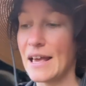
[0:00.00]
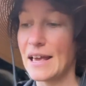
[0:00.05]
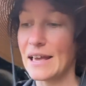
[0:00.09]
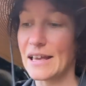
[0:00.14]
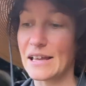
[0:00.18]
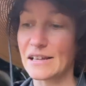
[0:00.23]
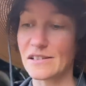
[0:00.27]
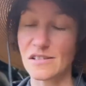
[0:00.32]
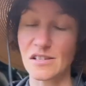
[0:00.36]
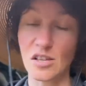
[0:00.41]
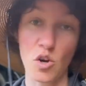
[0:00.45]

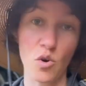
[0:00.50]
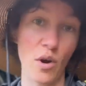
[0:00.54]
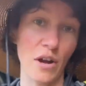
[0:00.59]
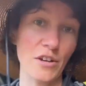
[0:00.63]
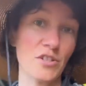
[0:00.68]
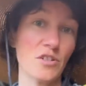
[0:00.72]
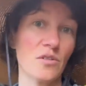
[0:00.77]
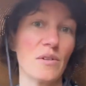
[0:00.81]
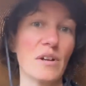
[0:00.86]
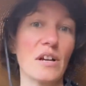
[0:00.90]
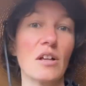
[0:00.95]
It's
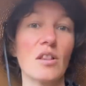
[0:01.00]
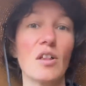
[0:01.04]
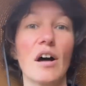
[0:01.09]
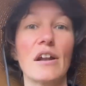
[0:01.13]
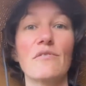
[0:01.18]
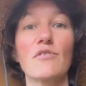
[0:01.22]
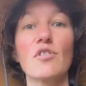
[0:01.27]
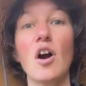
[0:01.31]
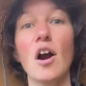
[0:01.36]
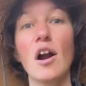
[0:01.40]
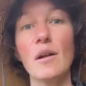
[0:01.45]
sequestering a lot
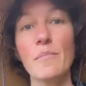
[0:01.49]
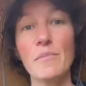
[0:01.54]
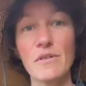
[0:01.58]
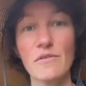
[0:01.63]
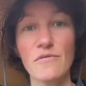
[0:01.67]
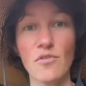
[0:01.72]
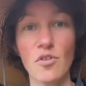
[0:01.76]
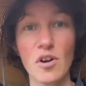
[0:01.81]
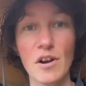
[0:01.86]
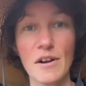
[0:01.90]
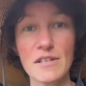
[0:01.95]
of carbon
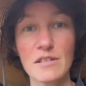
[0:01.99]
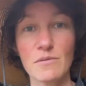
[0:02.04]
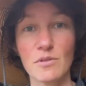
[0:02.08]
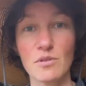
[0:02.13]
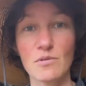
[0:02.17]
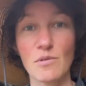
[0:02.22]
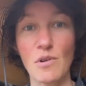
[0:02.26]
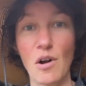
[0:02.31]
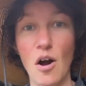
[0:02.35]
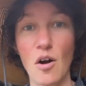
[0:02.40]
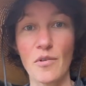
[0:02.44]
for us, which
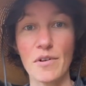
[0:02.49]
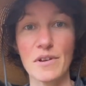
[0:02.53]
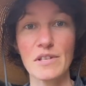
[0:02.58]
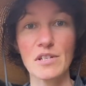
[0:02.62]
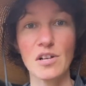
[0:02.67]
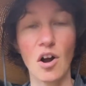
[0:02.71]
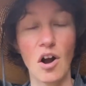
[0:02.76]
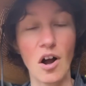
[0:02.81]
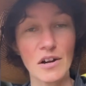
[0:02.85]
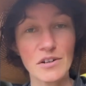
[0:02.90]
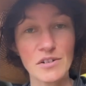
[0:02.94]
we're always
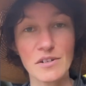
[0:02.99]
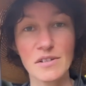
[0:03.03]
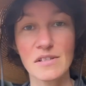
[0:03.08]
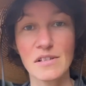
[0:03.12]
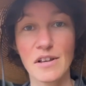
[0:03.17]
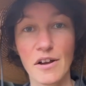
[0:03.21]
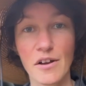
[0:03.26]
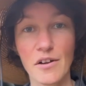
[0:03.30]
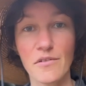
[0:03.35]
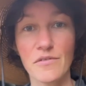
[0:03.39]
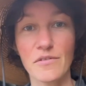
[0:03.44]
conscious
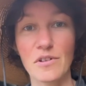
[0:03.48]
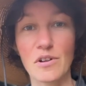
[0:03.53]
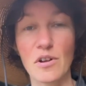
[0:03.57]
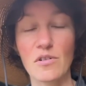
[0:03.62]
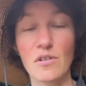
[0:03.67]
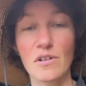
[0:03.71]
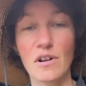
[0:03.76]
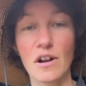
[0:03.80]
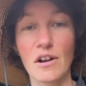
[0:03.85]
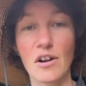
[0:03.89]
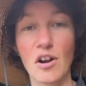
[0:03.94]
of,
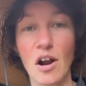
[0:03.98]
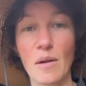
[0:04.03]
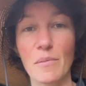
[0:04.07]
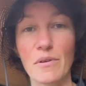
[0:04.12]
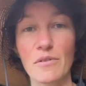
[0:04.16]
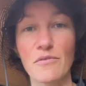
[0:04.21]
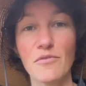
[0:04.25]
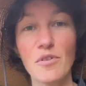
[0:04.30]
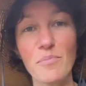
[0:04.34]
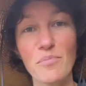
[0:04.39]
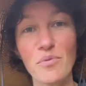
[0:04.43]
our
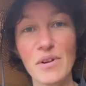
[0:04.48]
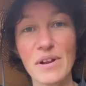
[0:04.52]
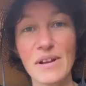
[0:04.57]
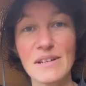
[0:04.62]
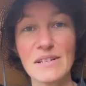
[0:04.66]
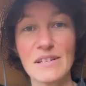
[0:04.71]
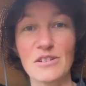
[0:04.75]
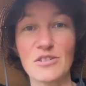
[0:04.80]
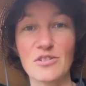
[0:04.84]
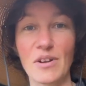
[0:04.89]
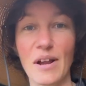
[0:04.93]
carbon
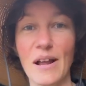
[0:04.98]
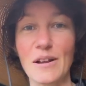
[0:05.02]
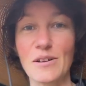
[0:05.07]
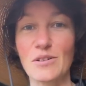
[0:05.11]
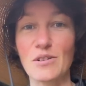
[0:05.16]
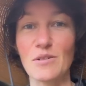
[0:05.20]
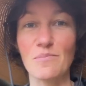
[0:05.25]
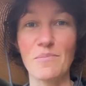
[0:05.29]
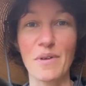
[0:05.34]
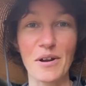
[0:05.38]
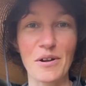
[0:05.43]
footprint, and trying to
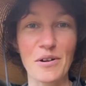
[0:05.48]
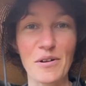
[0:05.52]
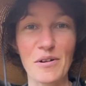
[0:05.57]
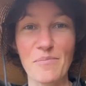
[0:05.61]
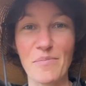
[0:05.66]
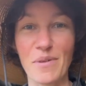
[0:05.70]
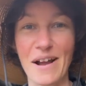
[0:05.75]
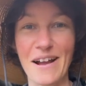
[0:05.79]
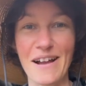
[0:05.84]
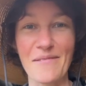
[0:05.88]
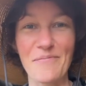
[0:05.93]
do better
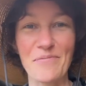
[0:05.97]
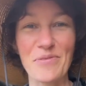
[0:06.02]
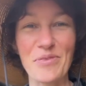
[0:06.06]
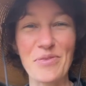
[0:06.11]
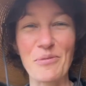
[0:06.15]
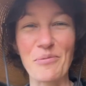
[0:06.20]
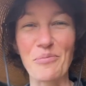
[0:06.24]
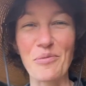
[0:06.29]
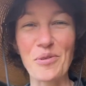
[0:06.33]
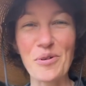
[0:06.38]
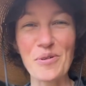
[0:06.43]
by
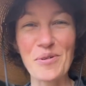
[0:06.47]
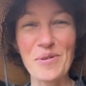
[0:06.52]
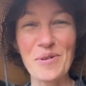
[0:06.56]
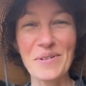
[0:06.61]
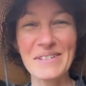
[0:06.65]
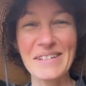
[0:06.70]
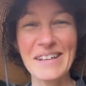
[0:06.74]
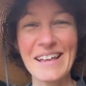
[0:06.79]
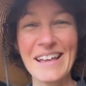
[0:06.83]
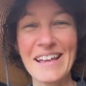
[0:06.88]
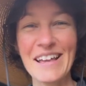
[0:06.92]
the
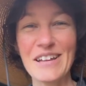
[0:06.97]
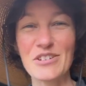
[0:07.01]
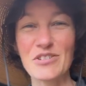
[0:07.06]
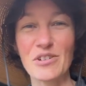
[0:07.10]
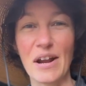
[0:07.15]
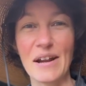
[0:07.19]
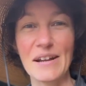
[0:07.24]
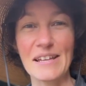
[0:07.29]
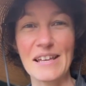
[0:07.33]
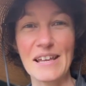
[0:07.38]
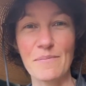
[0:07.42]
world,
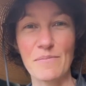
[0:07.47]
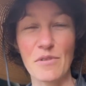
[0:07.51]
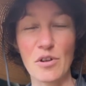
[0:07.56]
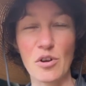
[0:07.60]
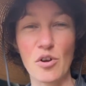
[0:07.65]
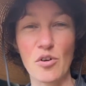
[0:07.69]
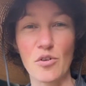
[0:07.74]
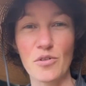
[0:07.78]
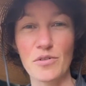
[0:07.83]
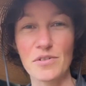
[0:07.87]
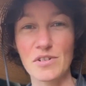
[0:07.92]
trying to keep the
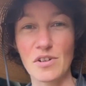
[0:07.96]
girls